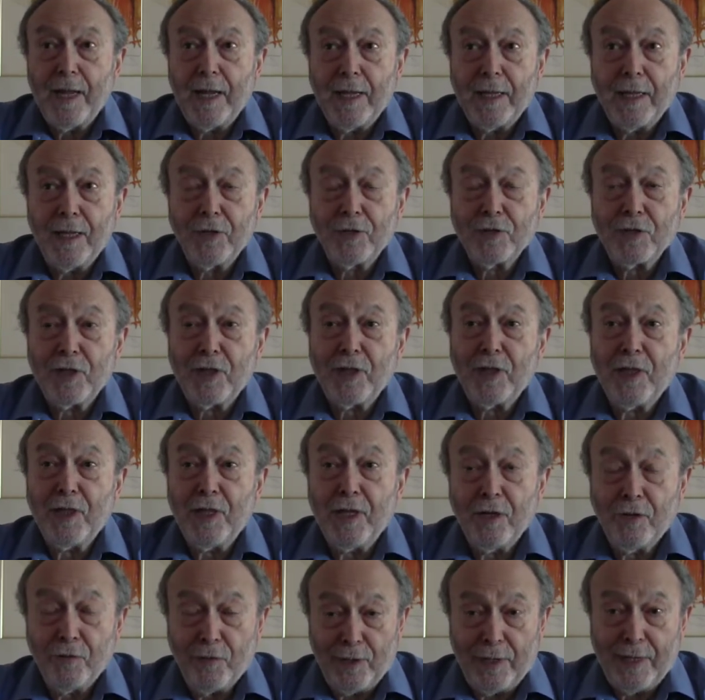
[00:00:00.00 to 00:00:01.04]
There's a
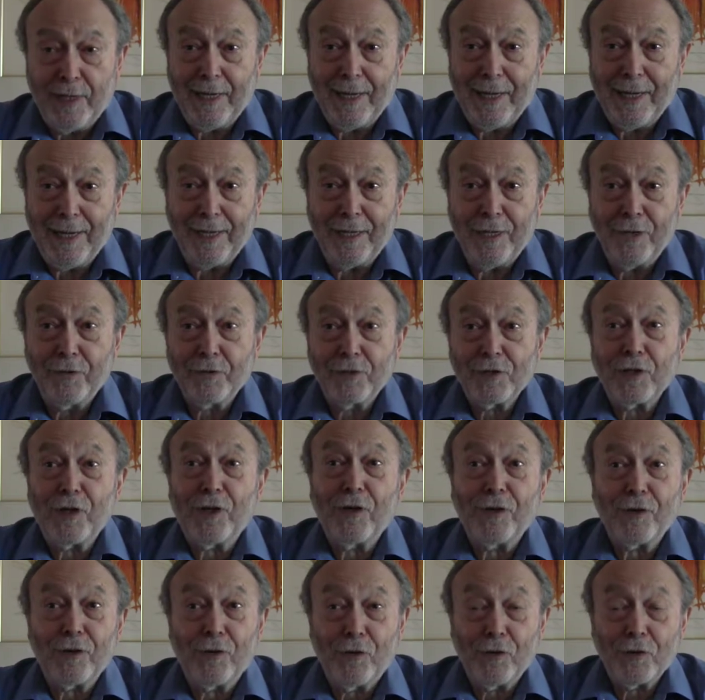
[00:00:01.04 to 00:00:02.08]
theory, and there's
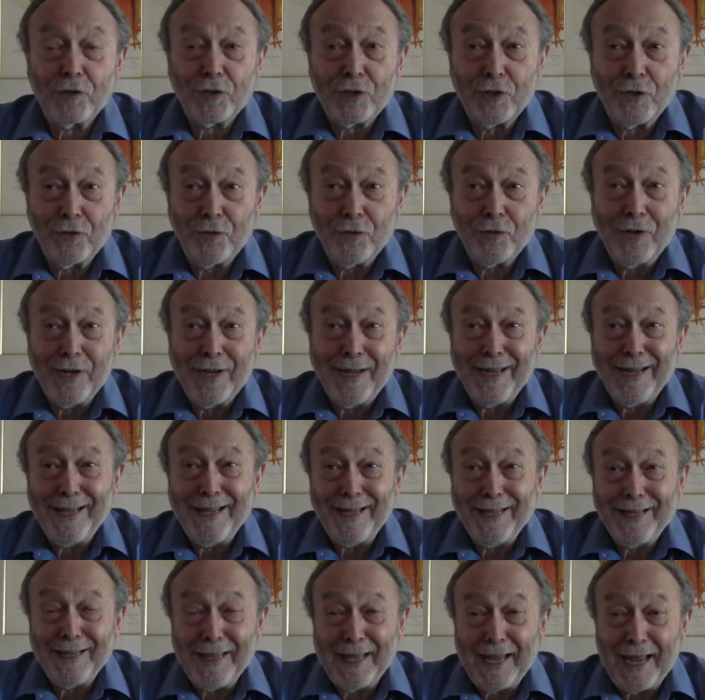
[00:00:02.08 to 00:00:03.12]
also
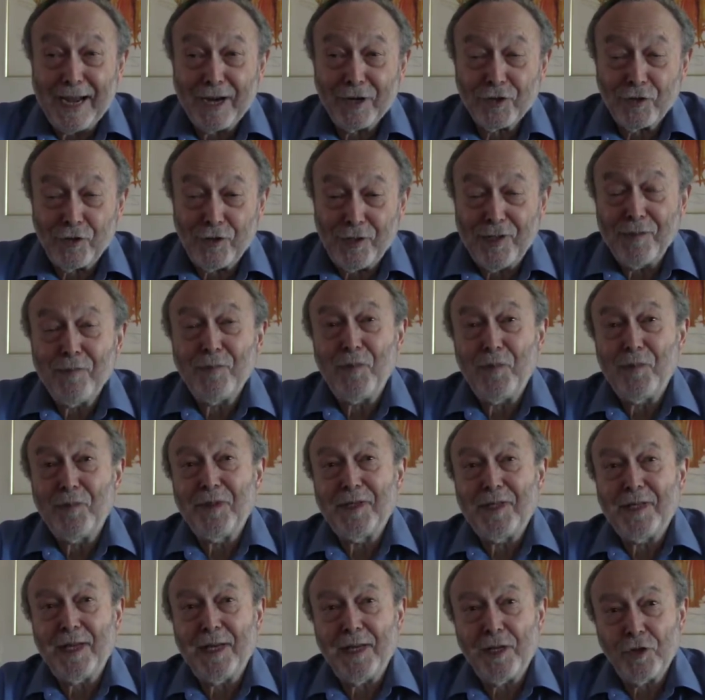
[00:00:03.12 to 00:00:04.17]
the actual
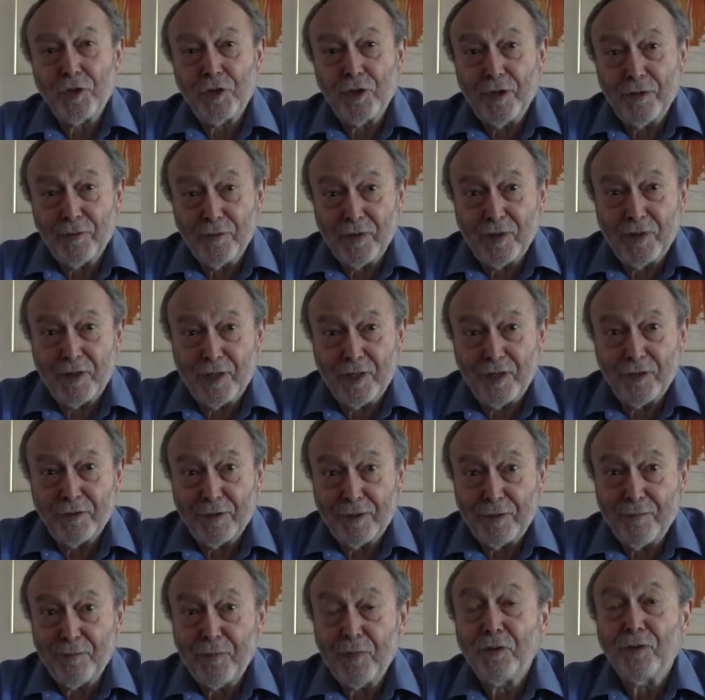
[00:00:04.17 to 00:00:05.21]
implementation of the
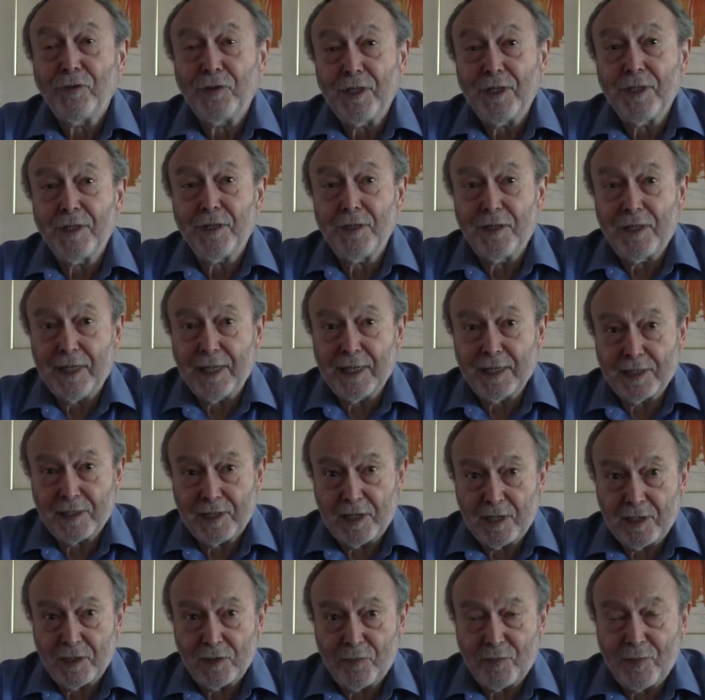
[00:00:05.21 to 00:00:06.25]
theory built into the
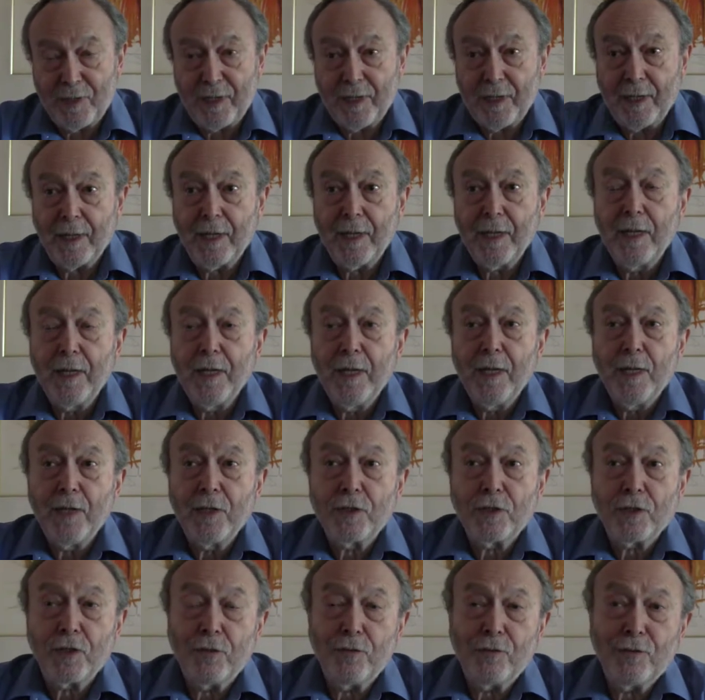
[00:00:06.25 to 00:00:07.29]
SSP.
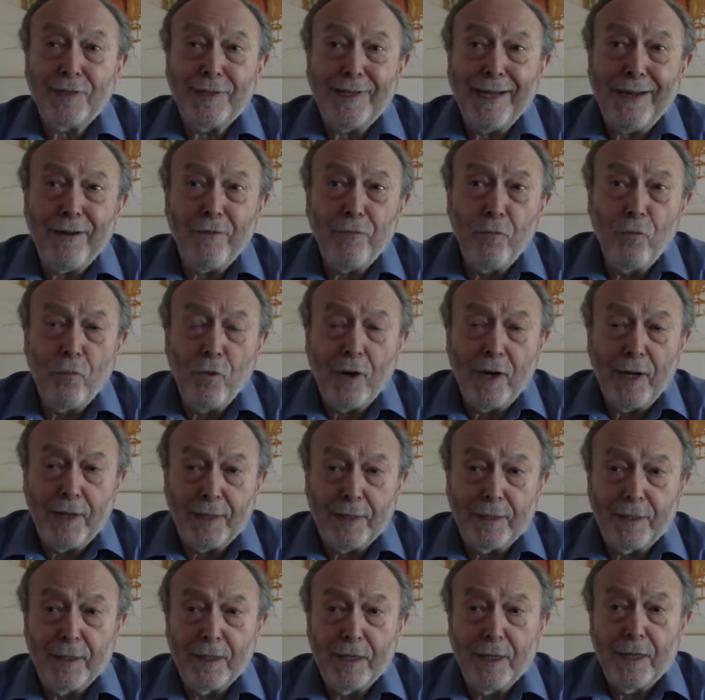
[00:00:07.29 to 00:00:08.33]
So day
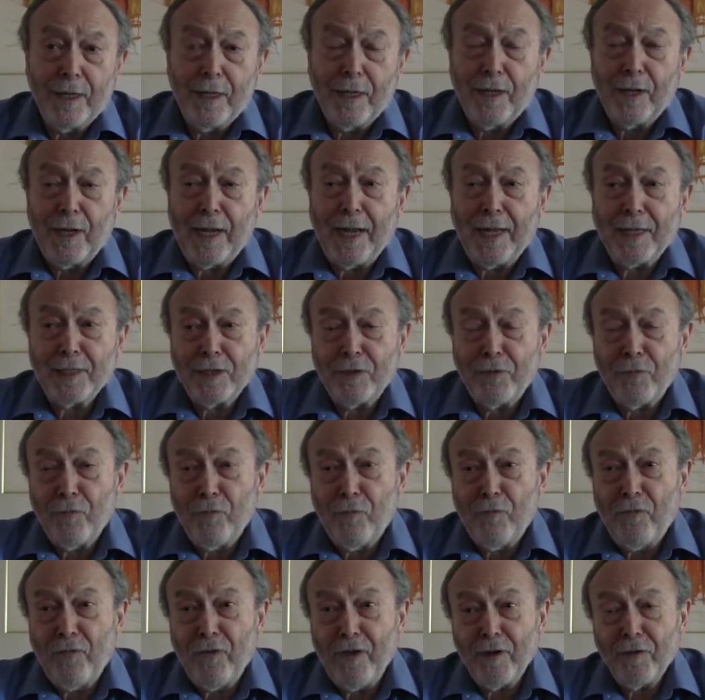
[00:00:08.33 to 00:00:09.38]
1 has a
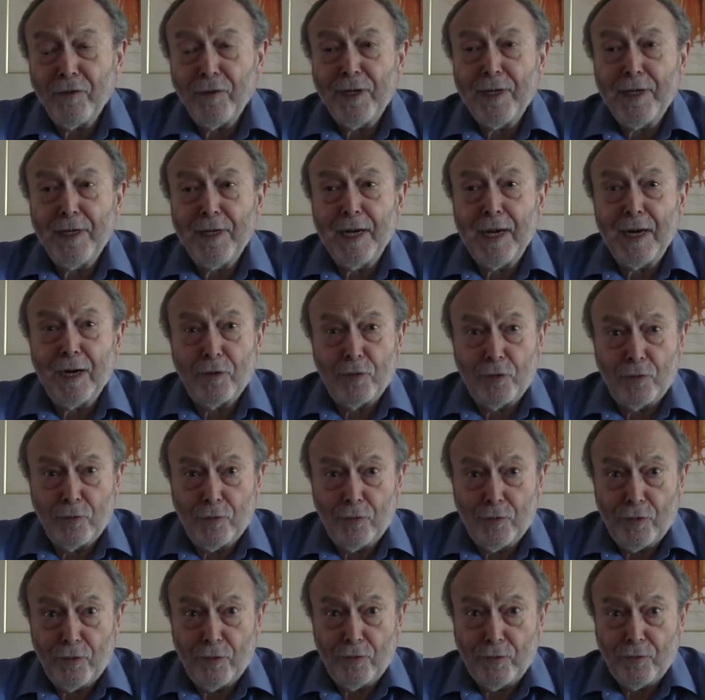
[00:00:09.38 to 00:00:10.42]
very narrow
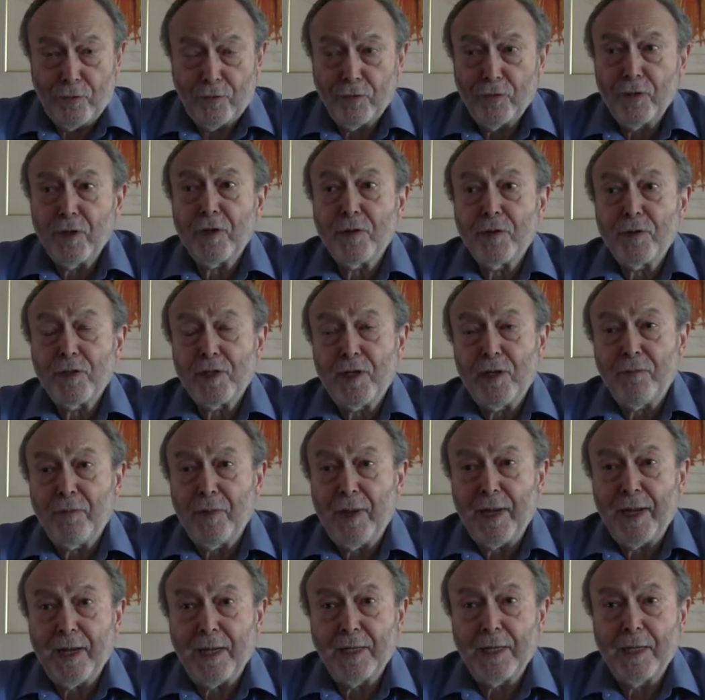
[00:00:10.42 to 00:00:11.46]
frequency
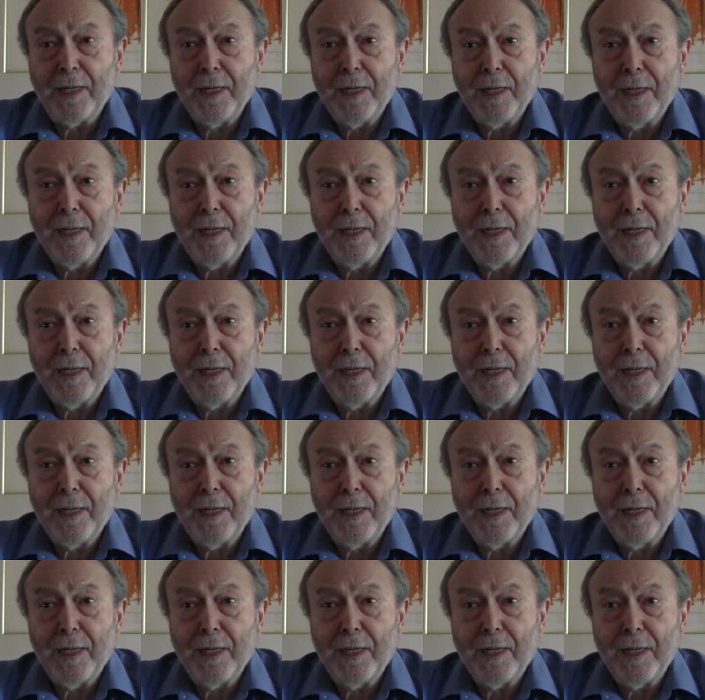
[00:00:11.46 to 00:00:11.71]
band